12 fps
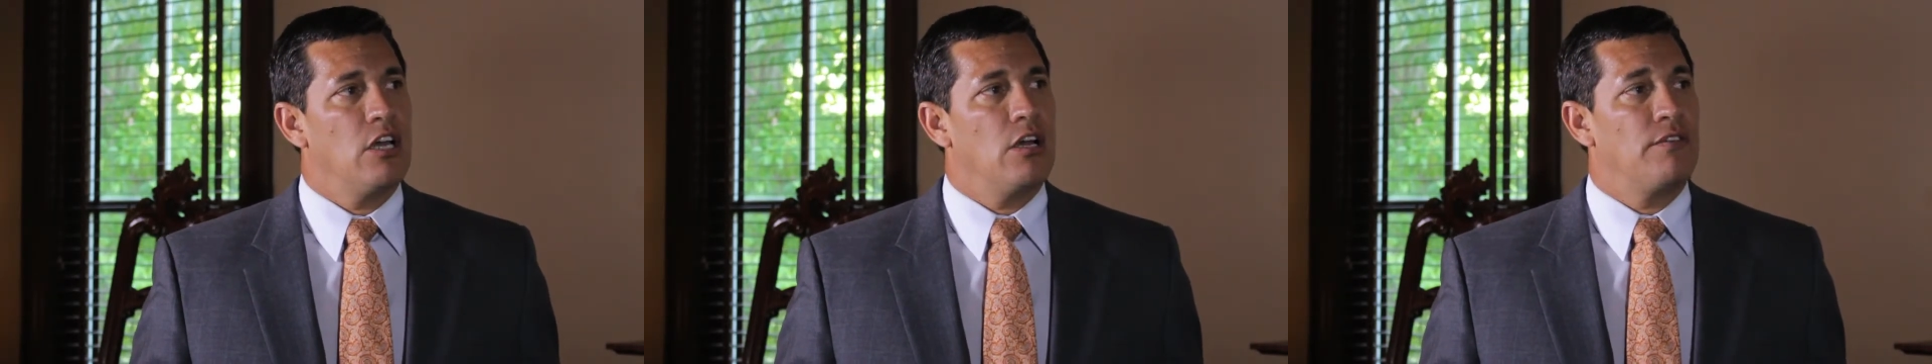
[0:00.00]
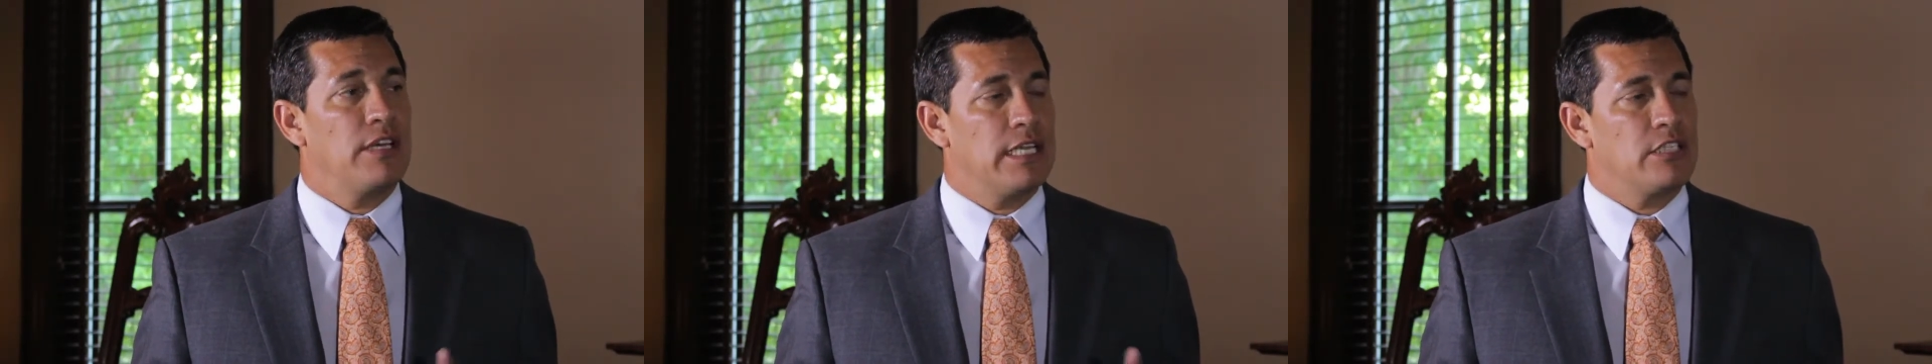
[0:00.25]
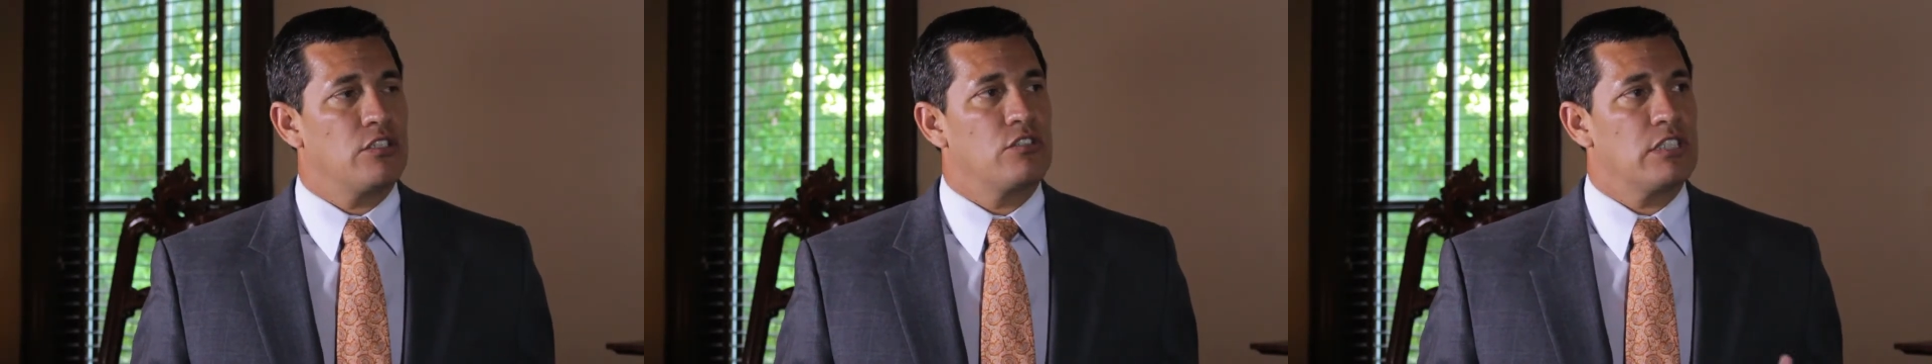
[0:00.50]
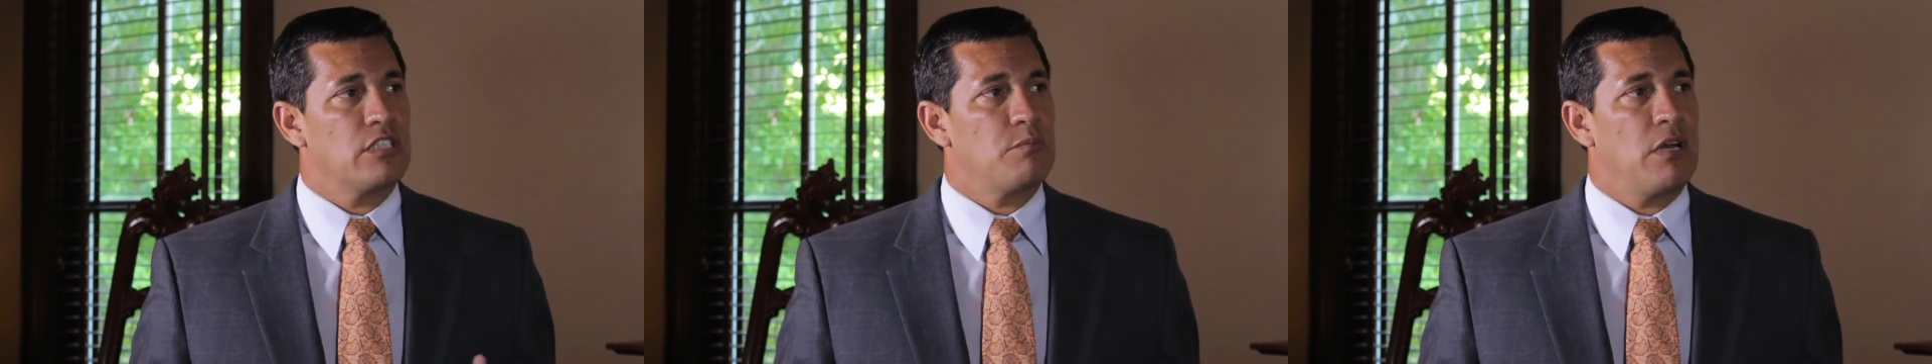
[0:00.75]
of an
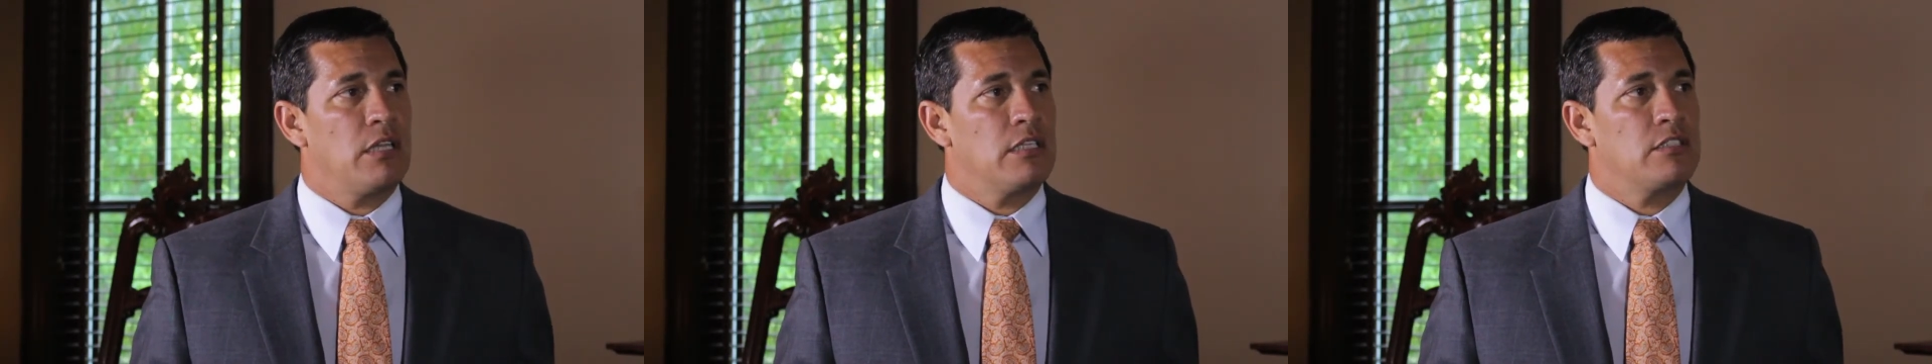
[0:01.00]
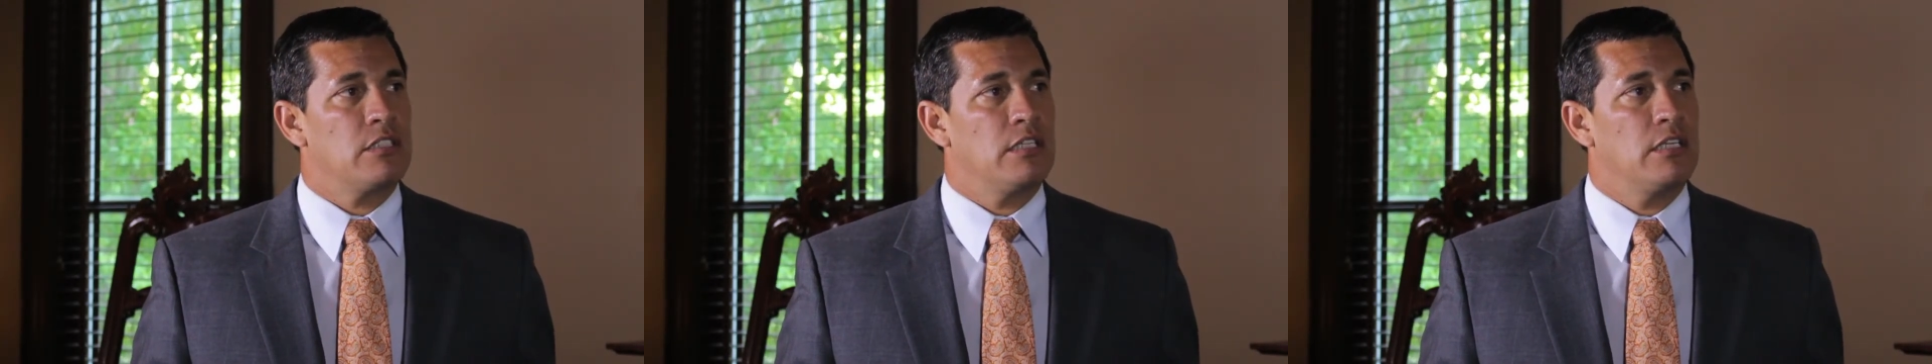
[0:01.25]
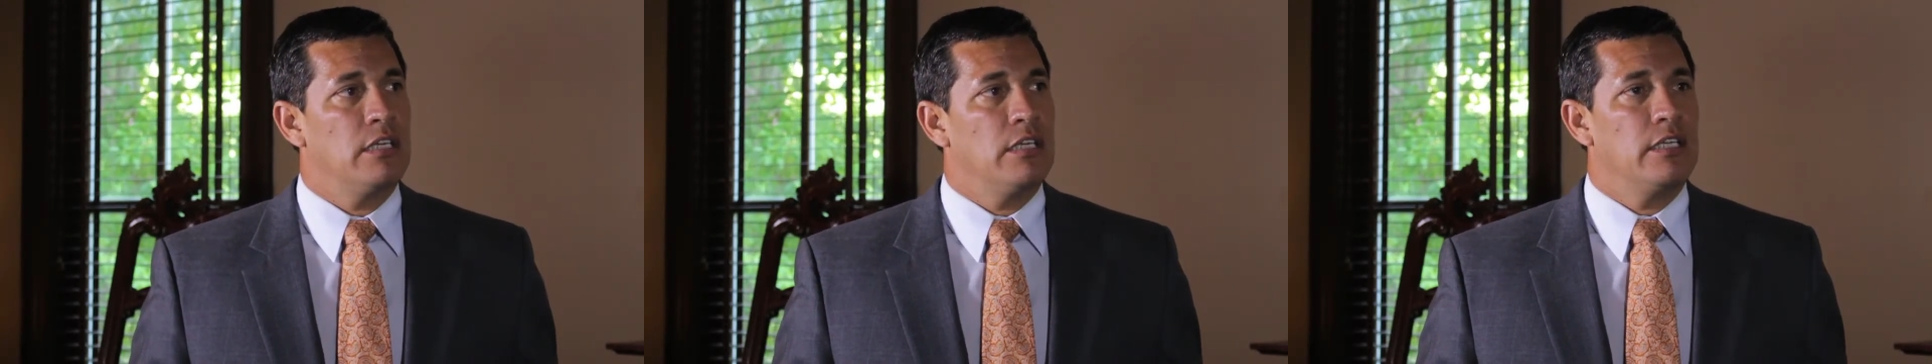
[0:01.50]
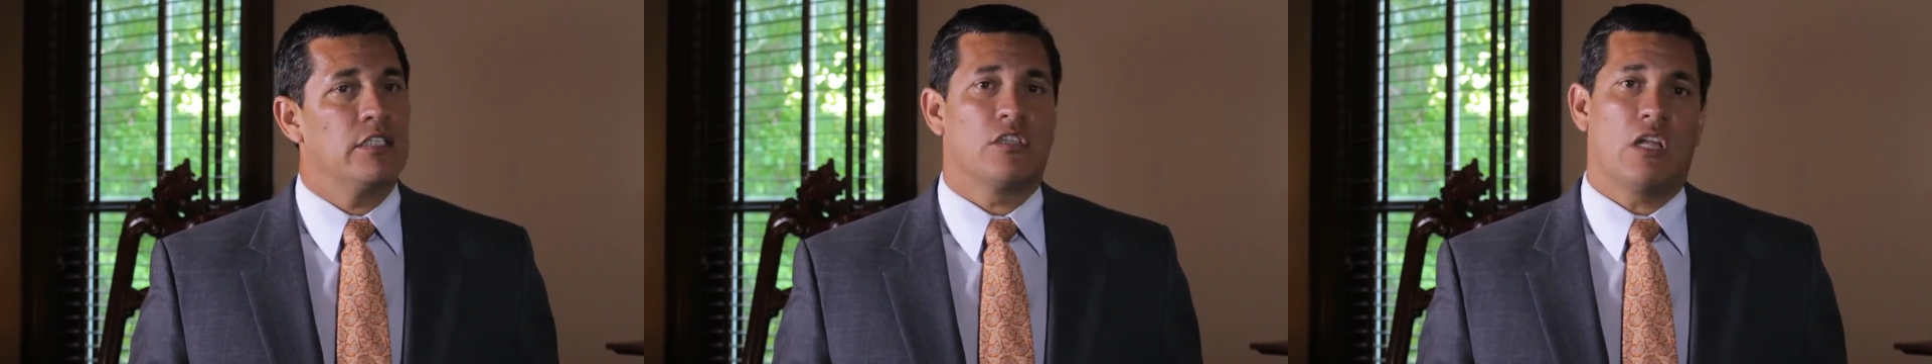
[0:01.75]
HO6 policy,
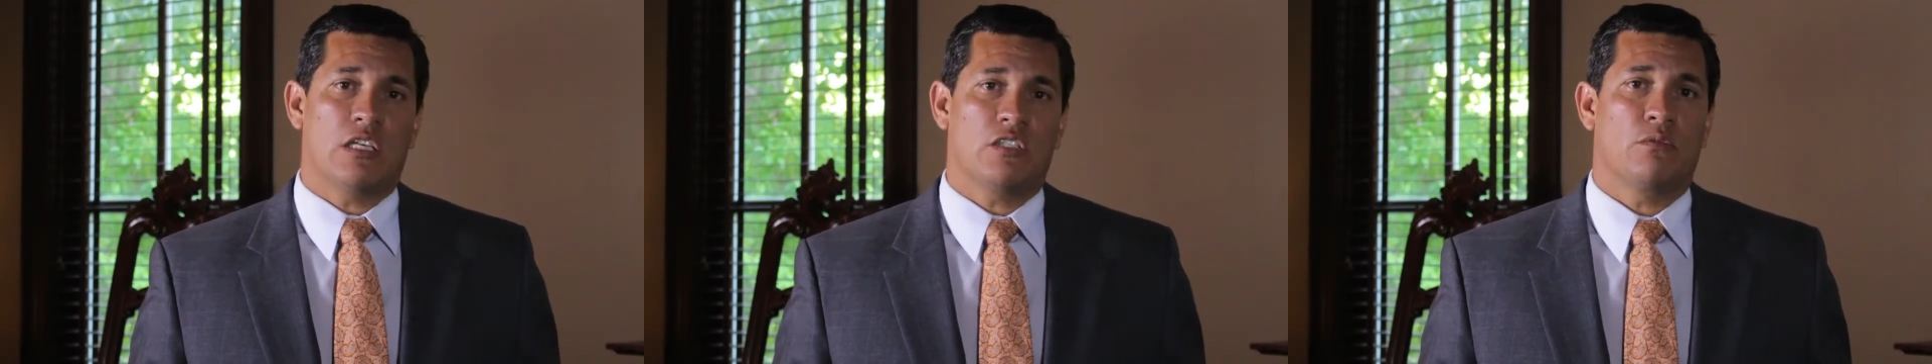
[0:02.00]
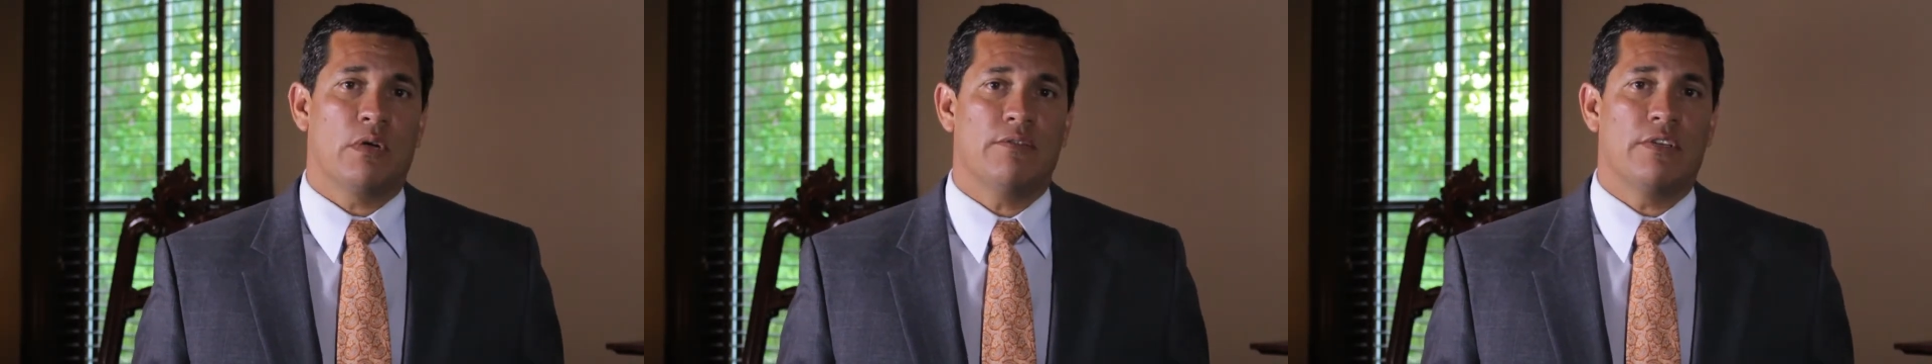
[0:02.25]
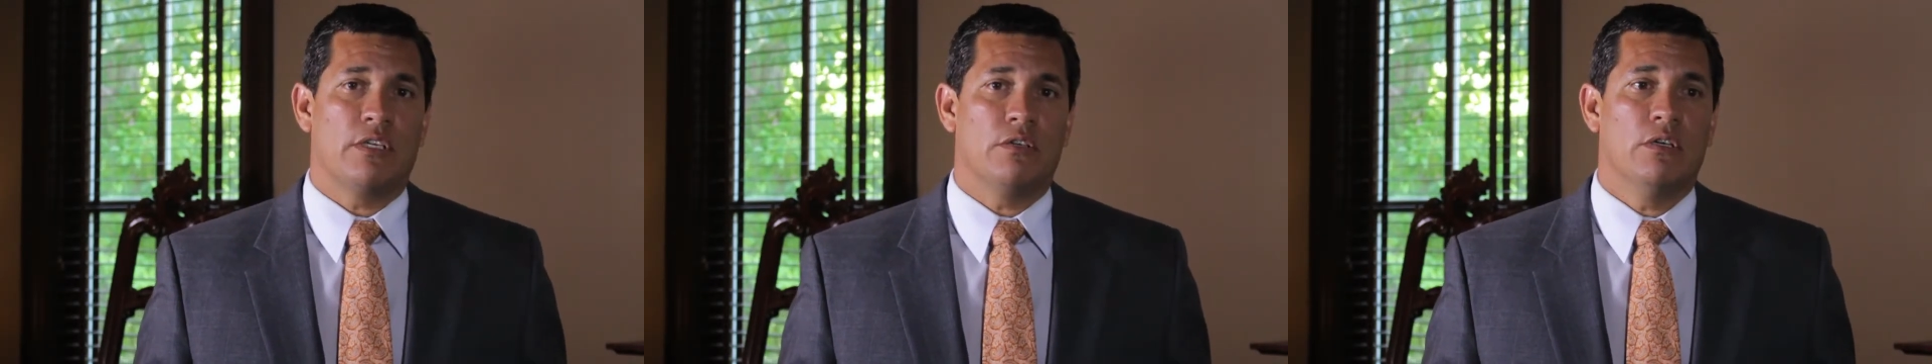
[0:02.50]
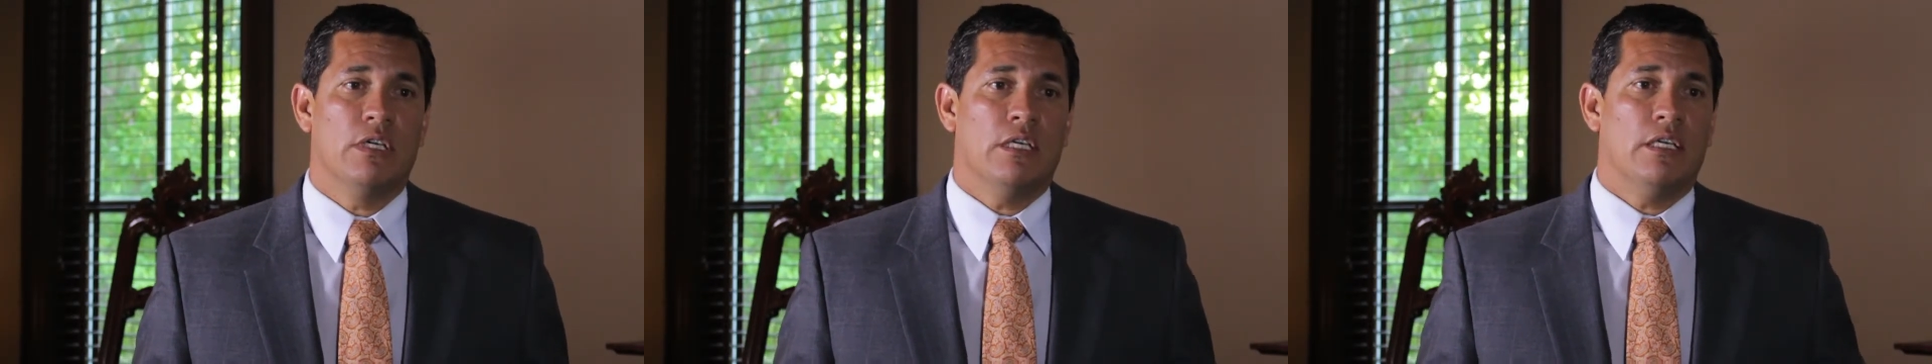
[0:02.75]
is loss of revenue.